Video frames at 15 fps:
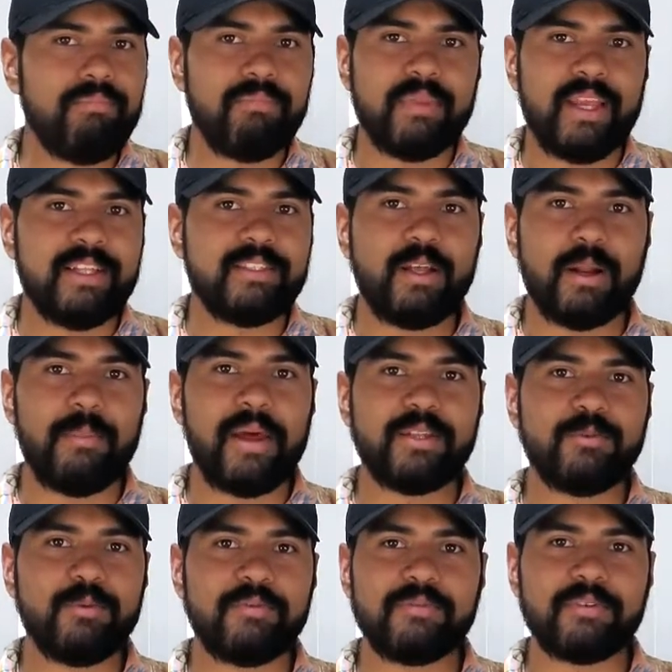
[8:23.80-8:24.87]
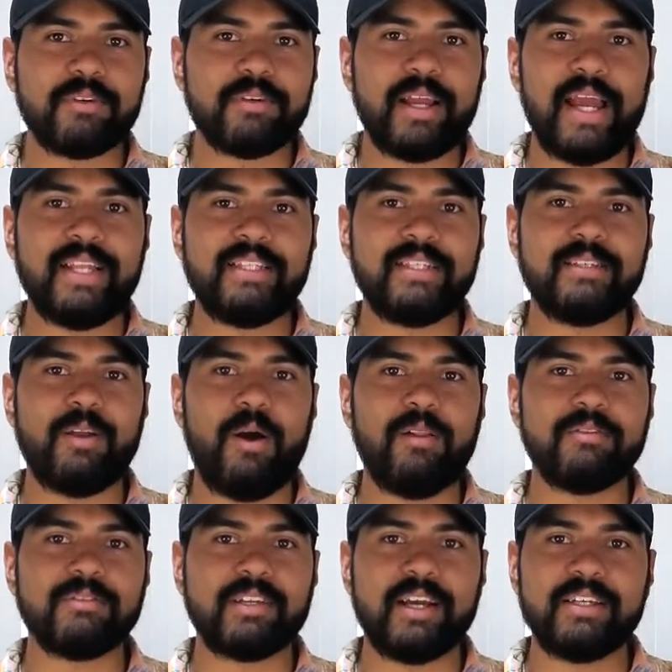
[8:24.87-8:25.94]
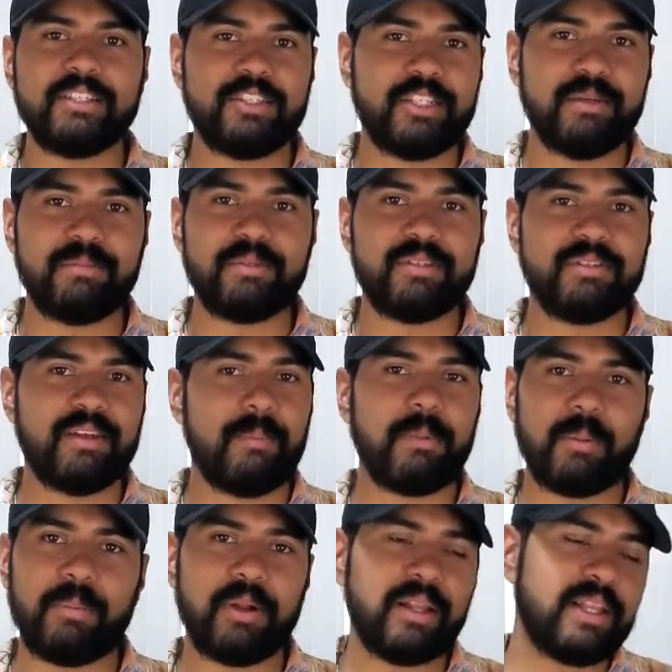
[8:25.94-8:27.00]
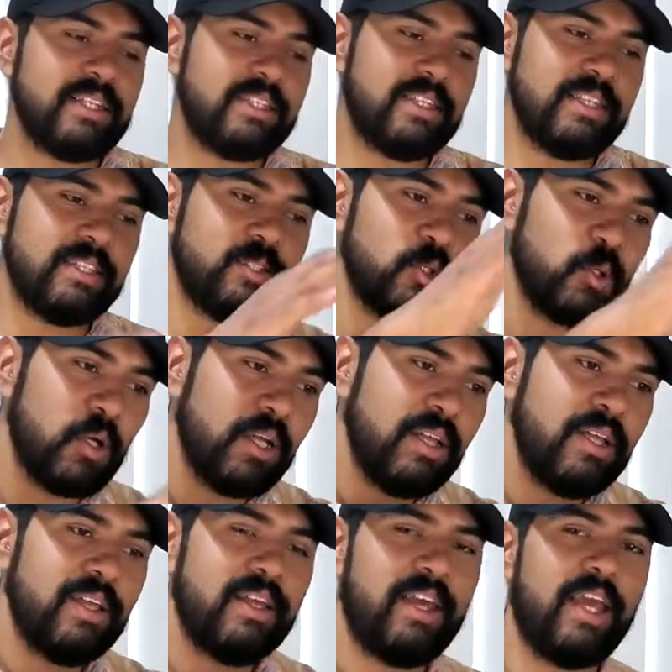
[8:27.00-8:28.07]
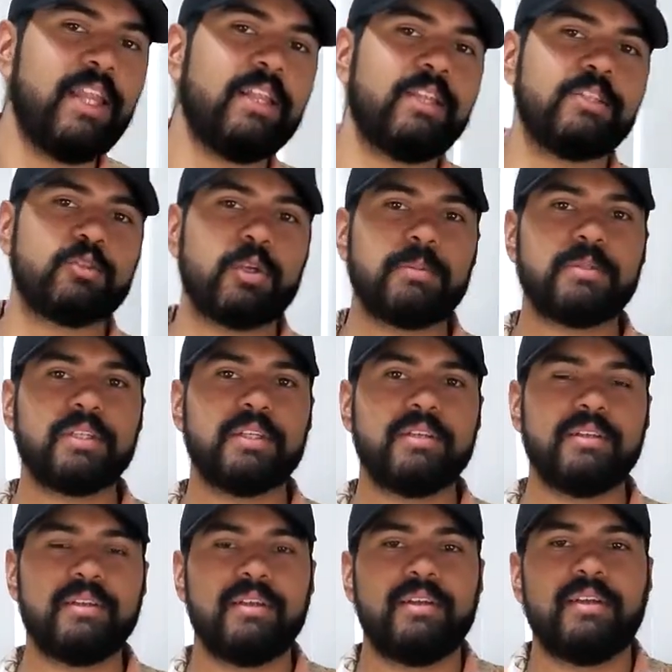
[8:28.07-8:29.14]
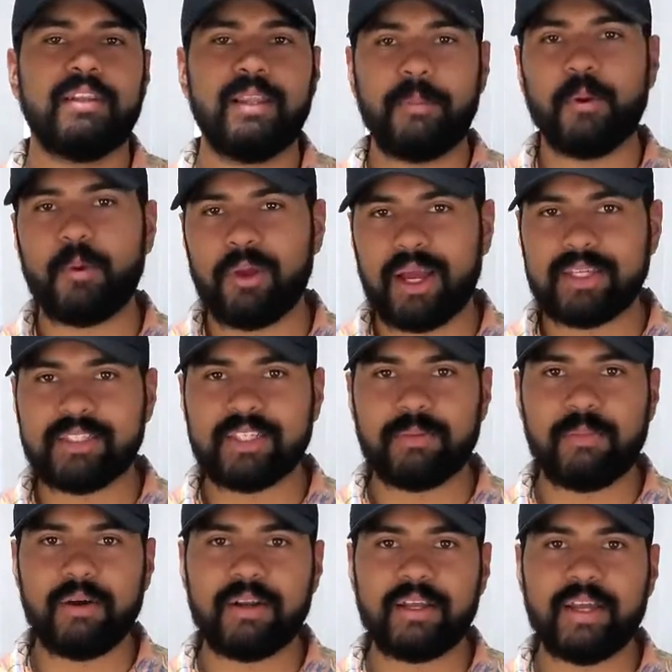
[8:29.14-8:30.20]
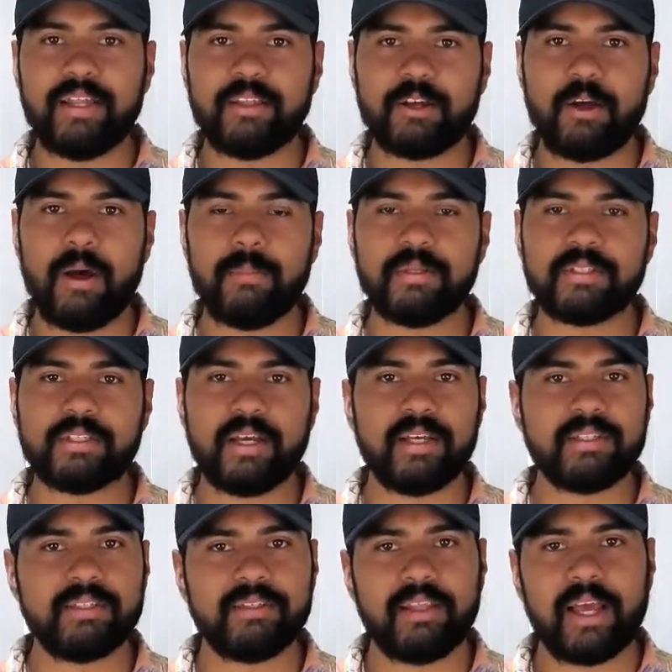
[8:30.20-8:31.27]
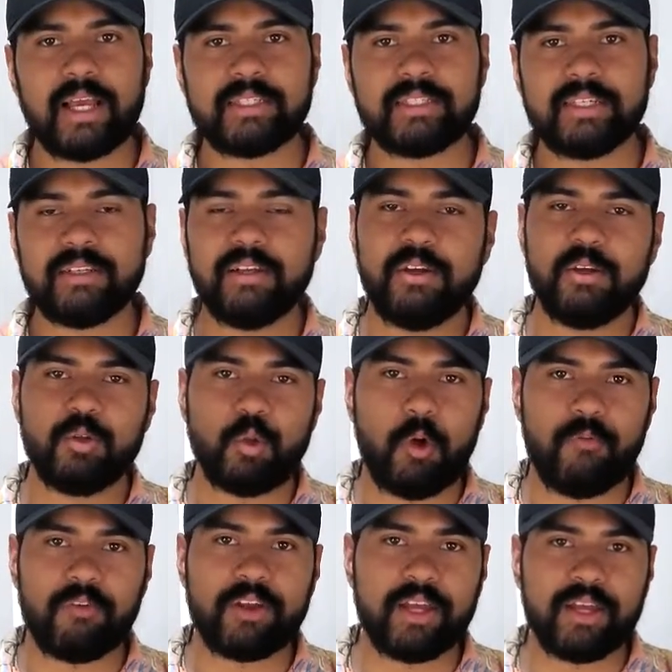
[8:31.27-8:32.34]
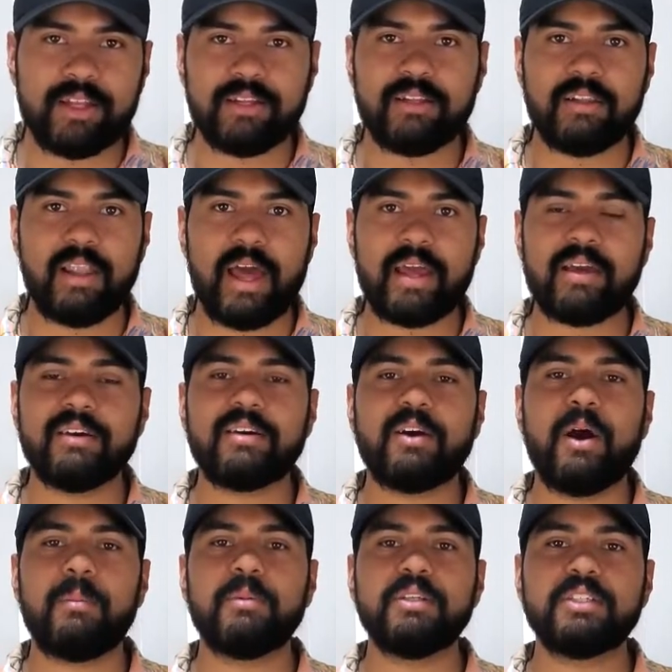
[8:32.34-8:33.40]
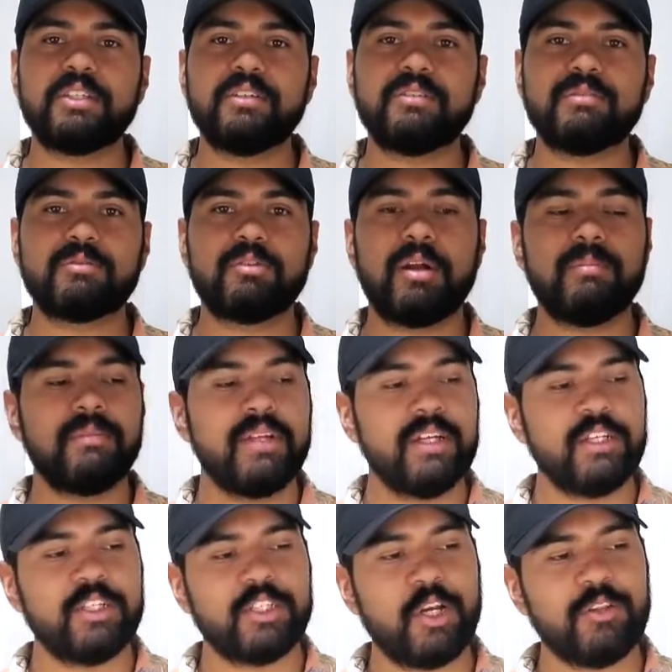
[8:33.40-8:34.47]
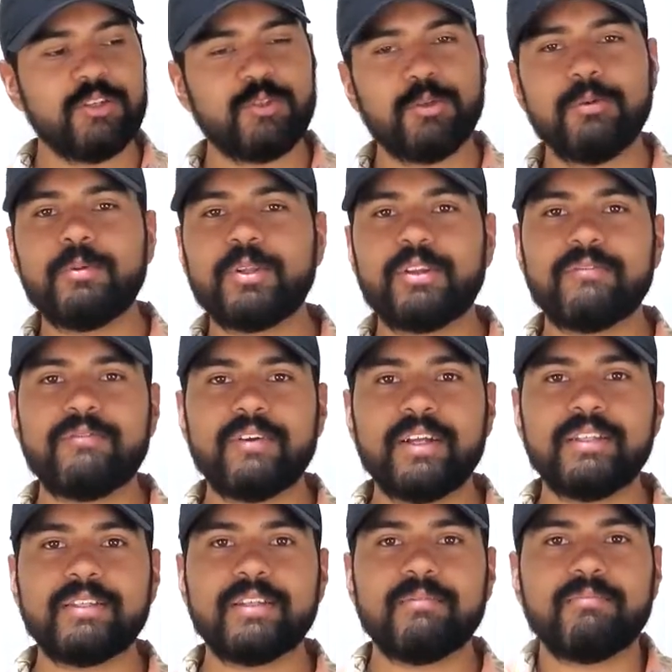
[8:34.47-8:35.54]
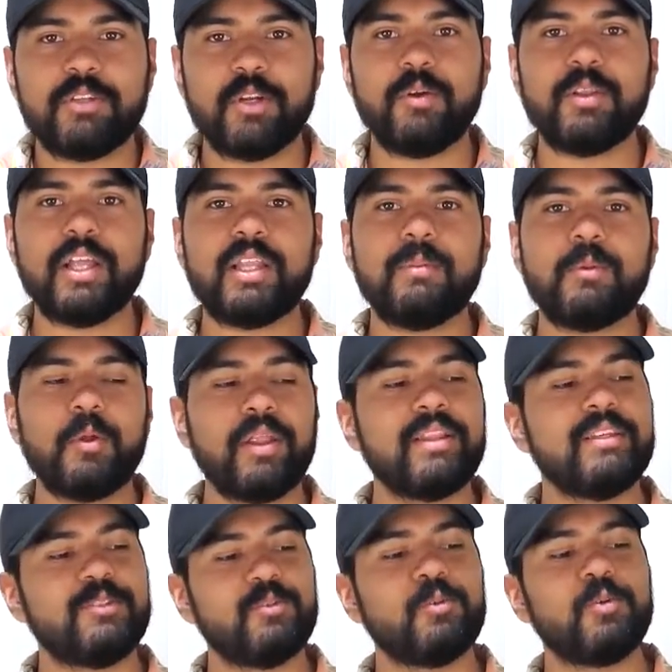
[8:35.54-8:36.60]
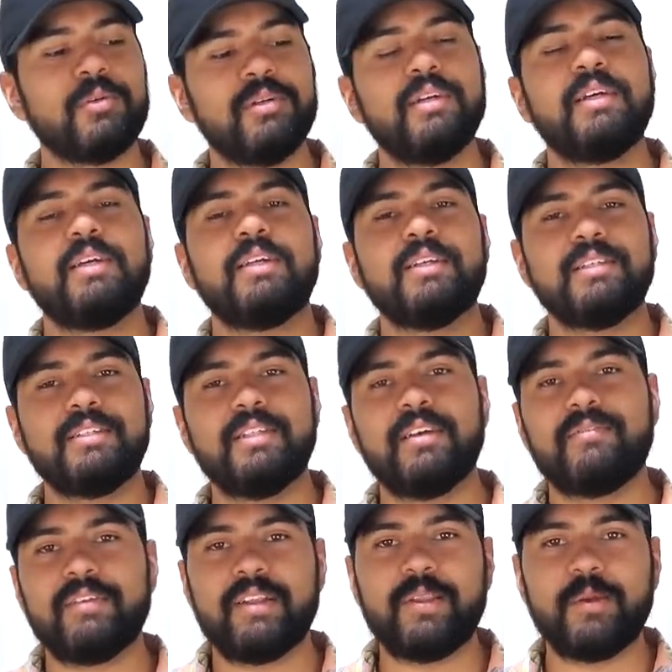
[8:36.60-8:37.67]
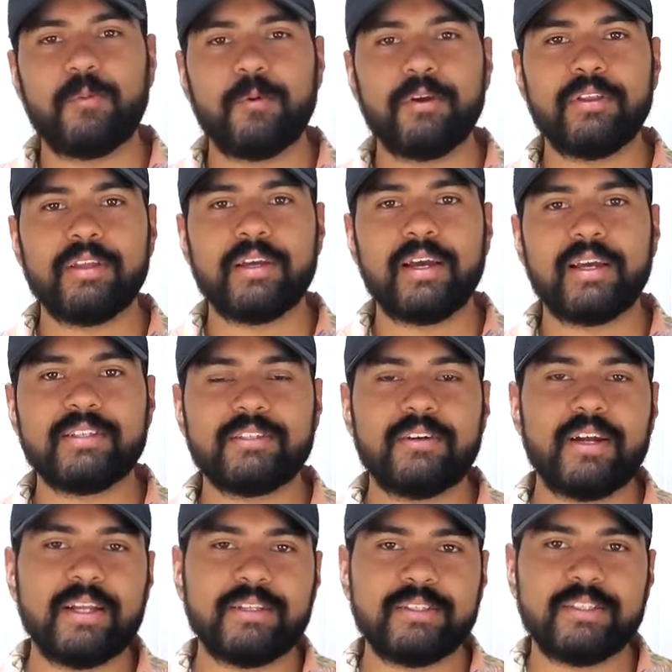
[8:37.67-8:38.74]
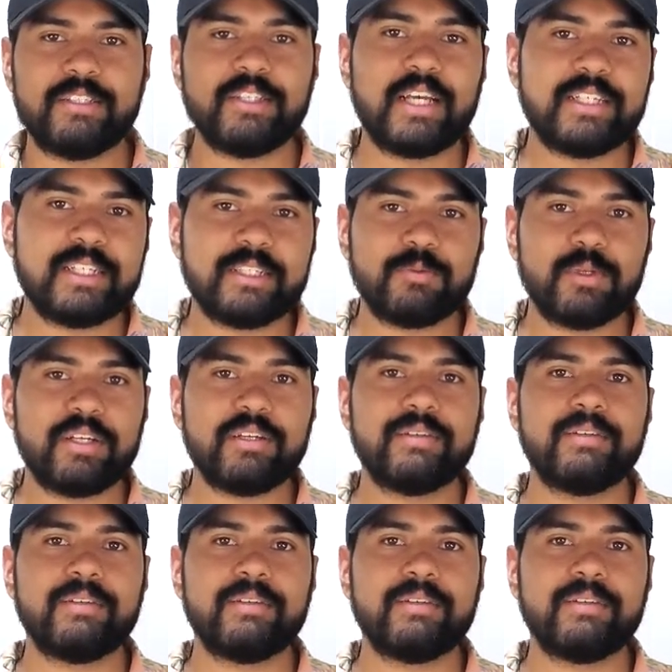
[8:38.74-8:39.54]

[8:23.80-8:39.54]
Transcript: it's not a bad tool for $18, guys, shipped. I'm going to put a link to this tool in the description. Let me know what you guys think about it in the comments, guys. Like I said, don't forget, like, comment, share, and subscribe. Share this tool with your friends, and, you know, let them know that this tool is definitely worth it, guys. All right, see you guys next week.